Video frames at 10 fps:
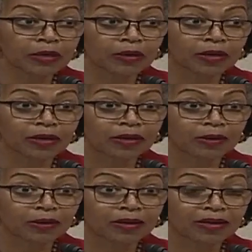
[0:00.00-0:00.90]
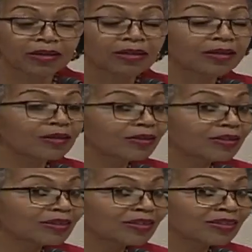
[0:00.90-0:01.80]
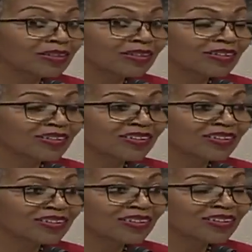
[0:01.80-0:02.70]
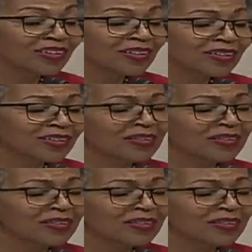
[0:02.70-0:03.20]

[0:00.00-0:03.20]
But why is it because? So what you're, it's